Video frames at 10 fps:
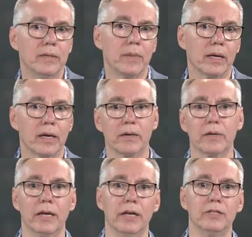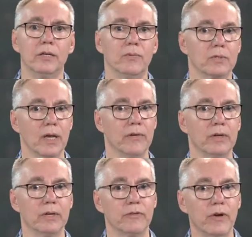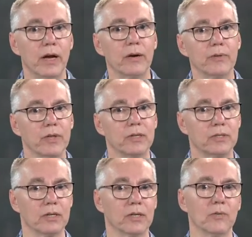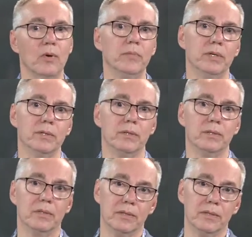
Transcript: in my congregation was having an affair with a single woman